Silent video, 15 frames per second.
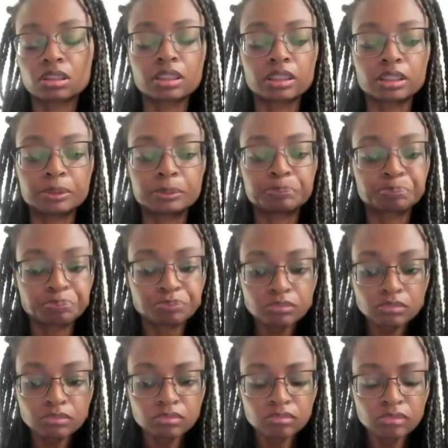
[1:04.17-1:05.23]

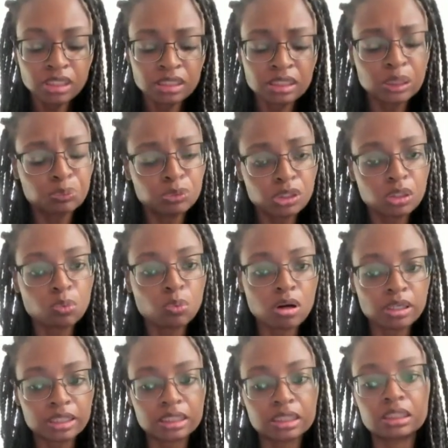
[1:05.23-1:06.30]
then we are
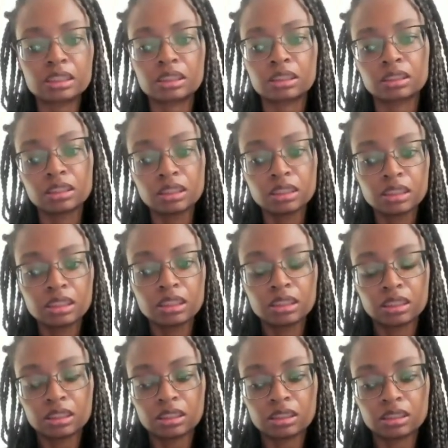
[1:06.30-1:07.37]
walking
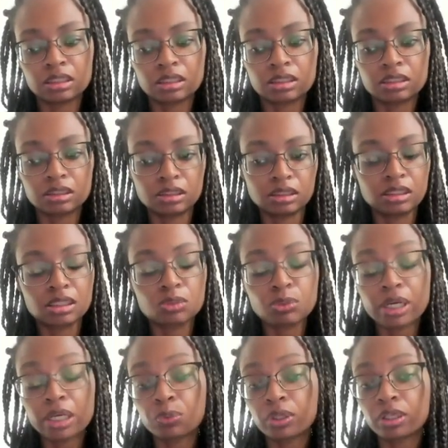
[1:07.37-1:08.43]
in the
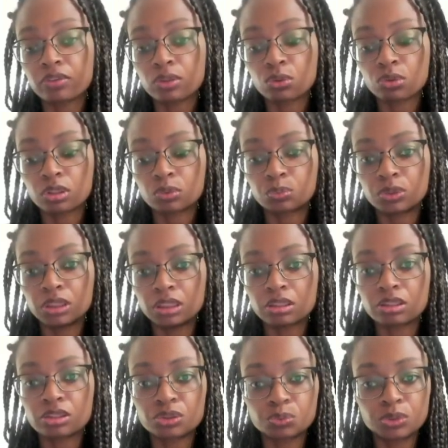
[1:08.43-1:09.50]
right way of the Lord. We
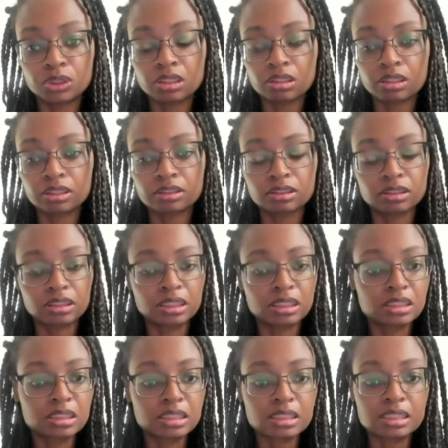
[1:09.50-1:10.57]
are
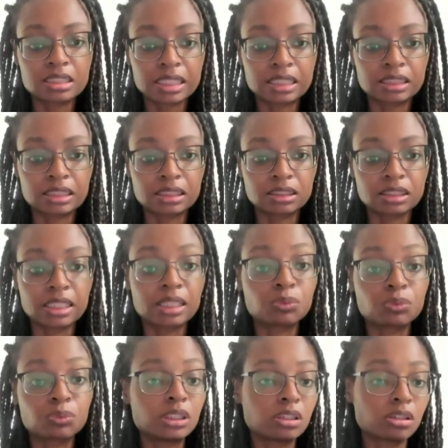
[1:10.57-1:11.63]
in good standing, and
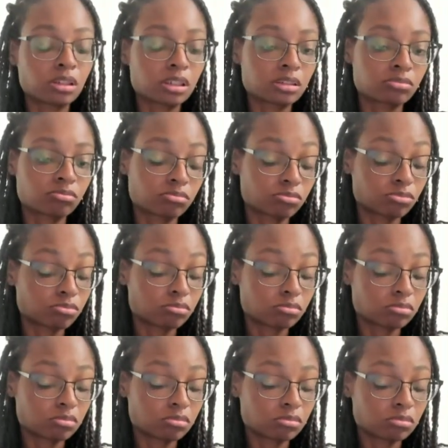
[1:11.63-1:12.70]
we are
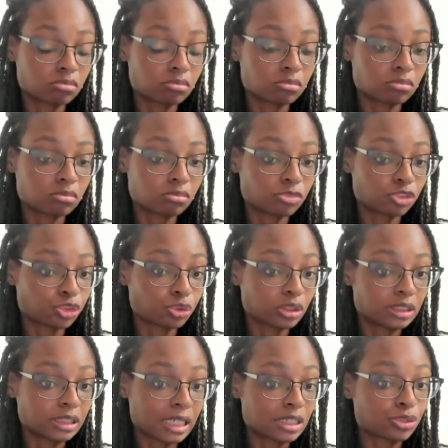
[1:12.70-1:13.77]
surely
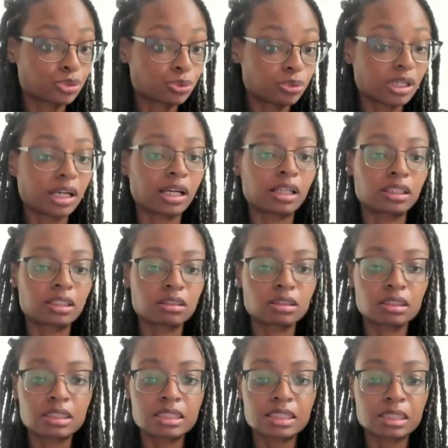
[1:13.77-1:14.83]
not to die.
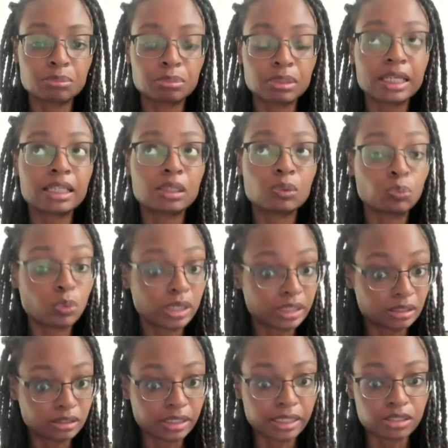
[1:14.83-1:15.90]
It's in black and
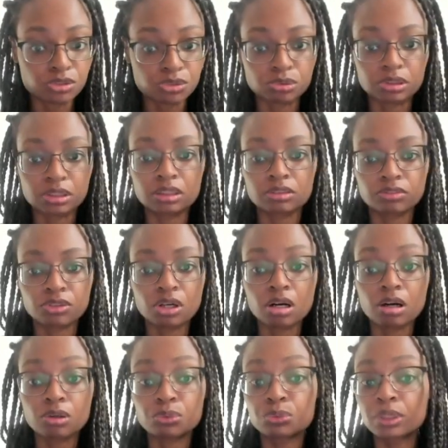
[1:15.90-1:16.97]
white, actually, for
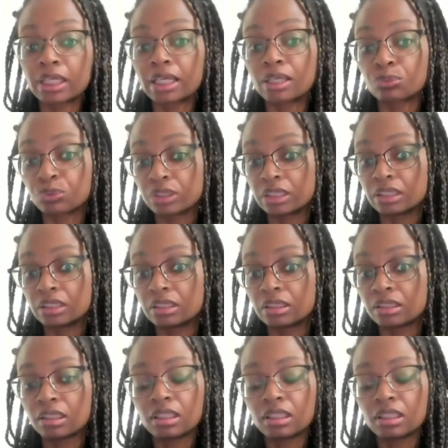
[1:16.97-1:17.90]
all who can read.